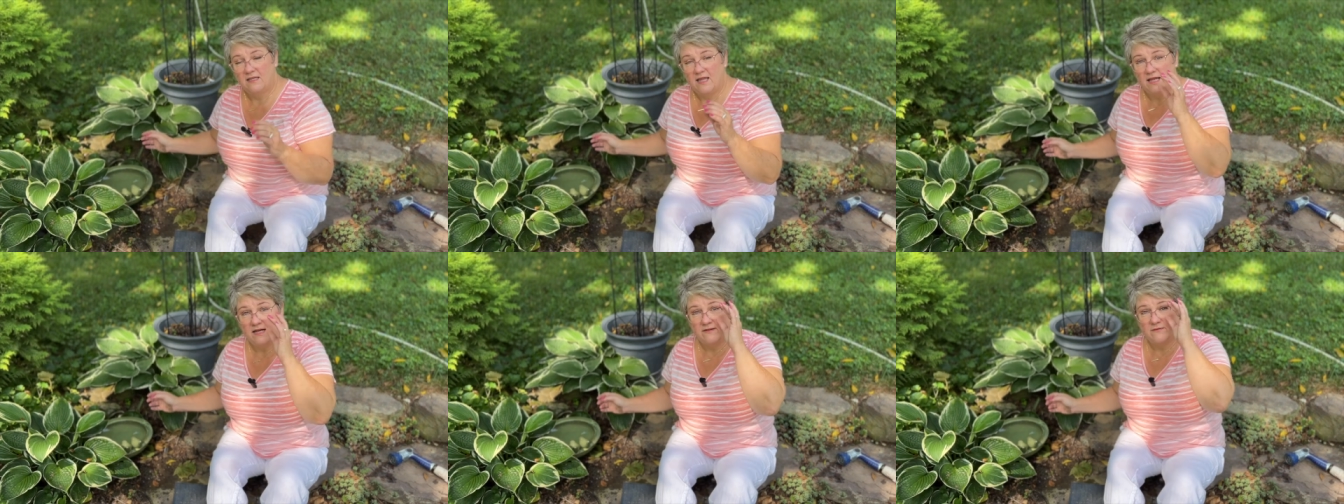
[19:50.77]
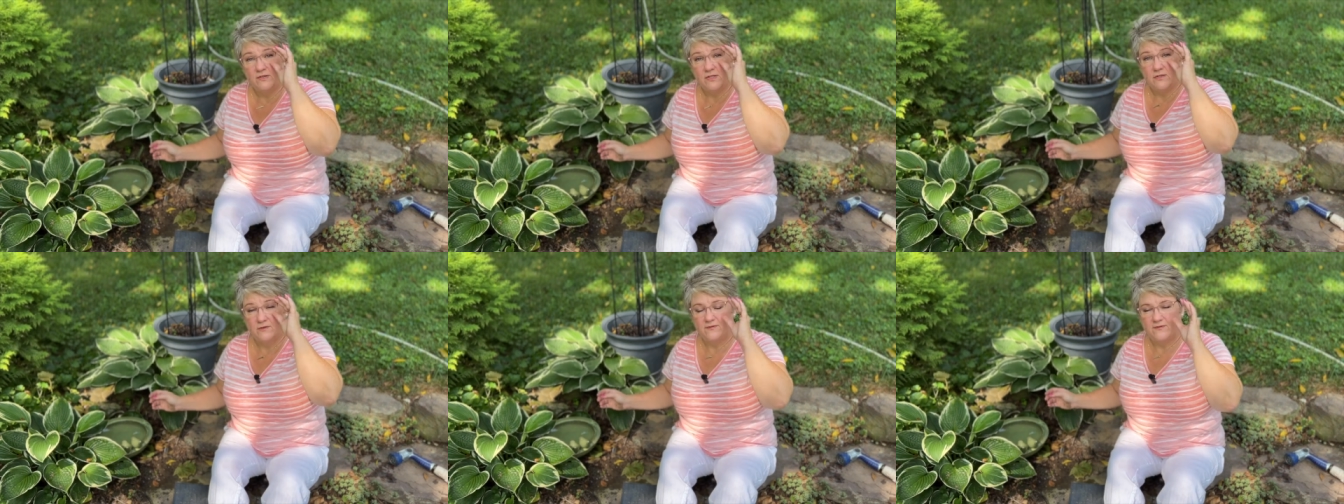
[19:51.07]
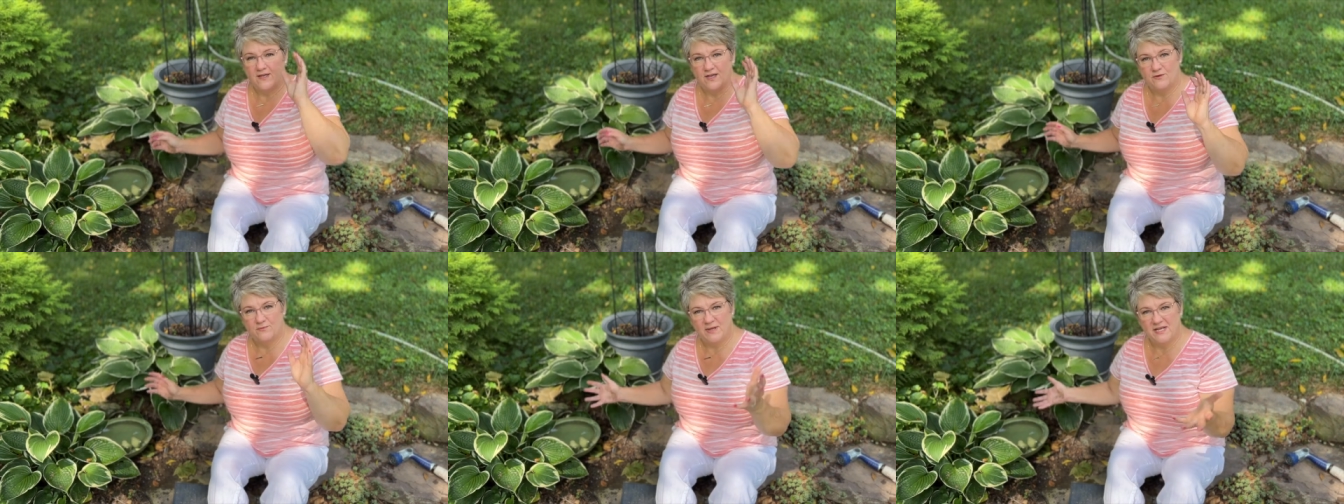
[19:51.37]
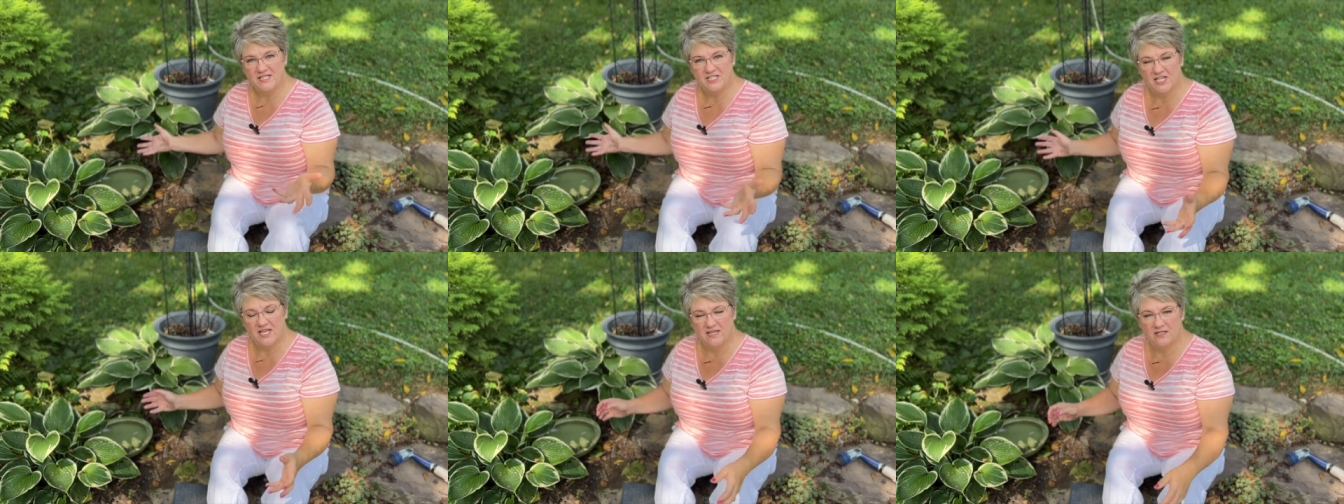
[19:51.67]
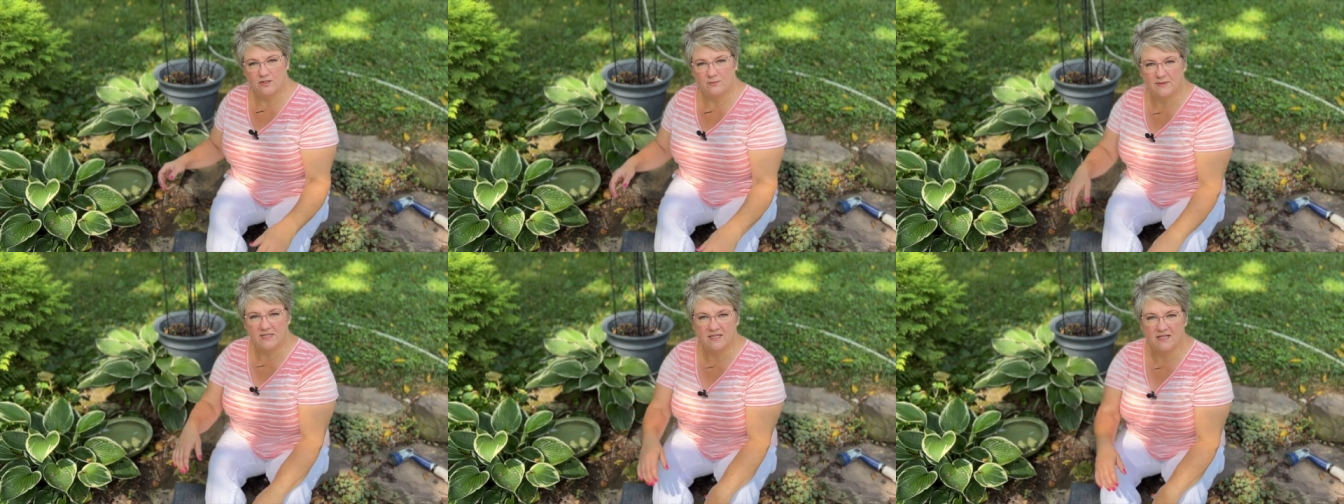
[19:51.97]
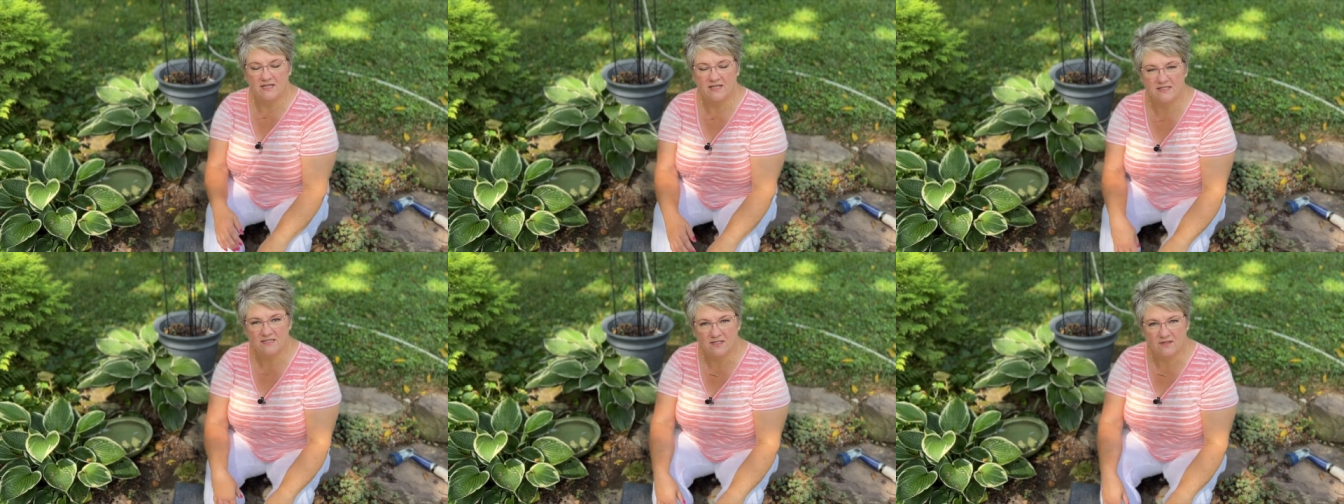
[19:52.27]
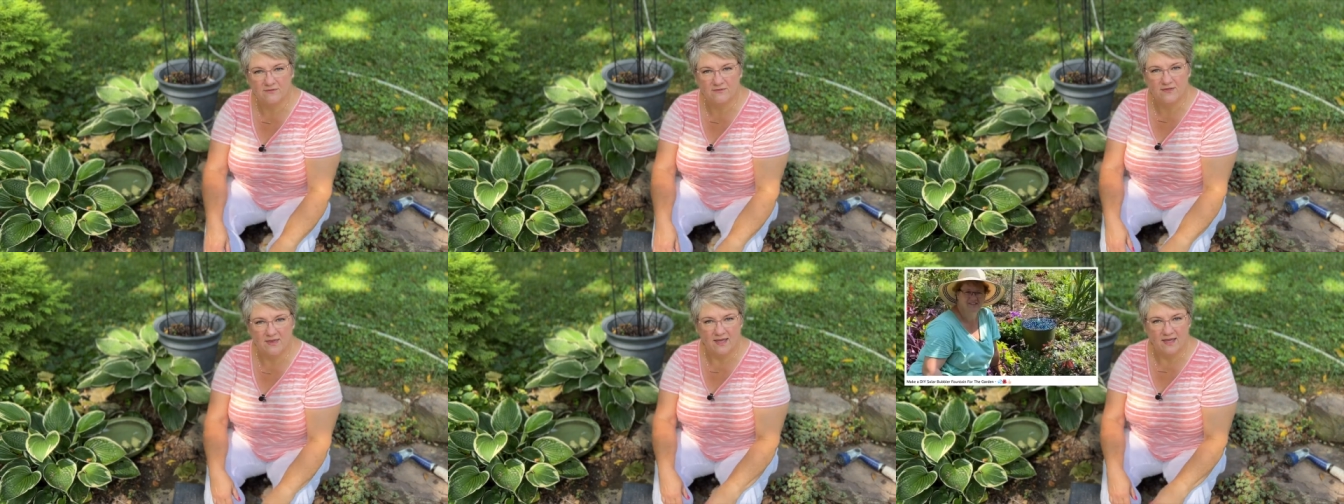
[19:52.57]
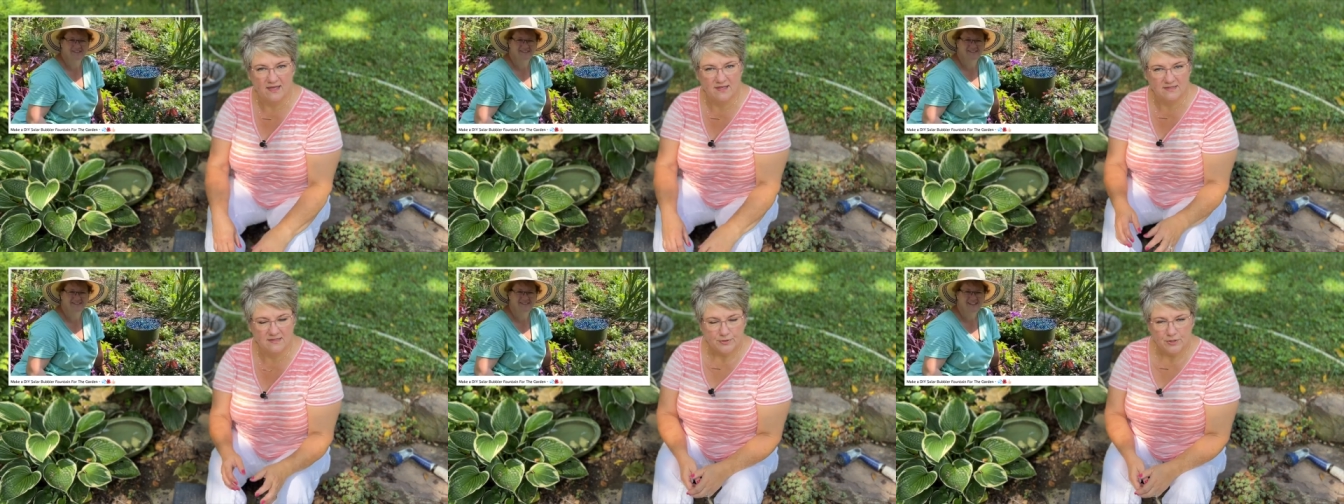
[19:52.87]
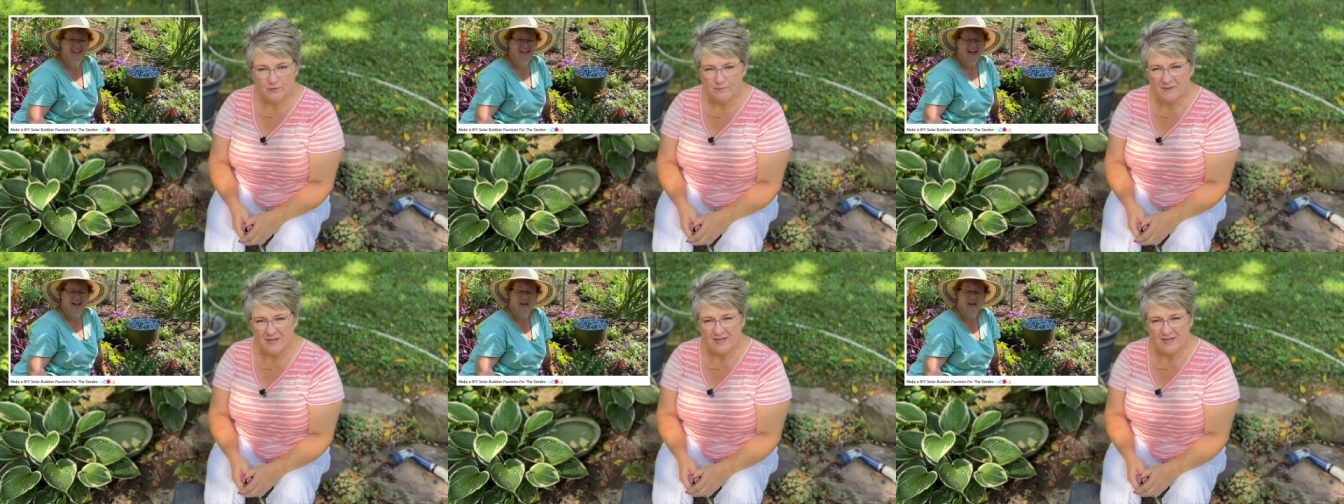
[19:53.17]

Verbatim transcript: a lot of you found my channel because of that bird